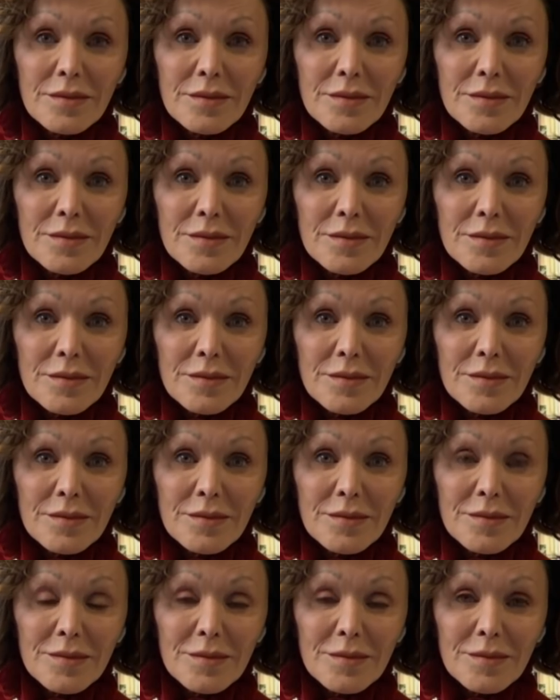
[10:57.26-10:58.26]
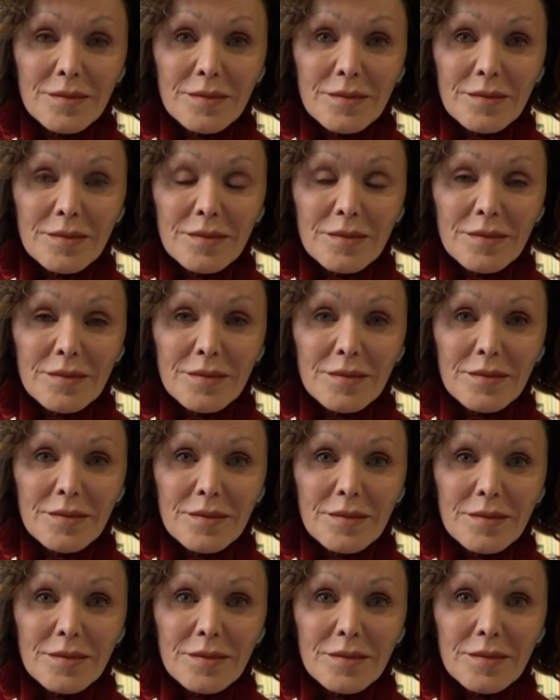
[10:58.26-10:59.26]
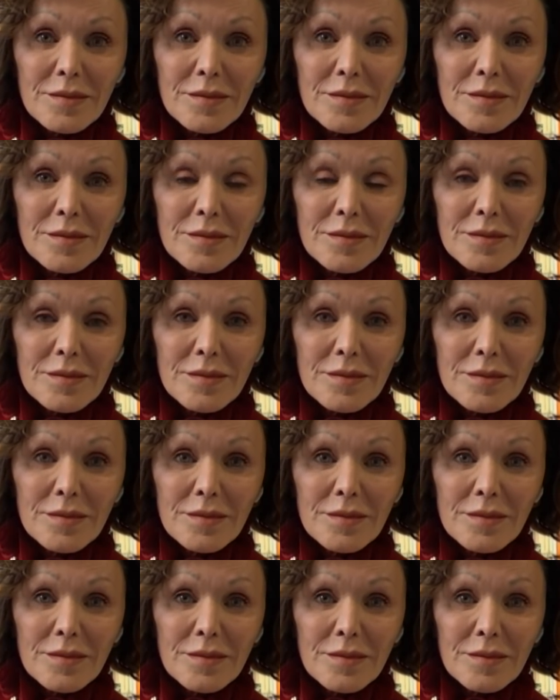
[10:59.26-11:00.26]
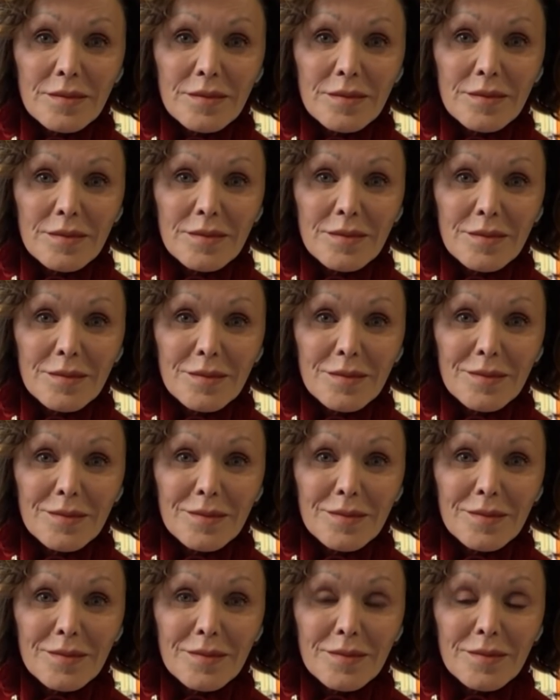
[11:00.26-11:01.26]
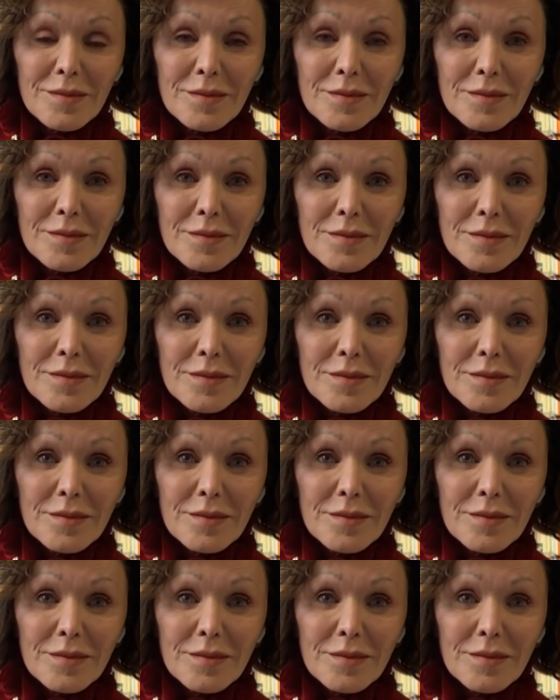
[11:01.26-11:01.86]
The person shown says nothing.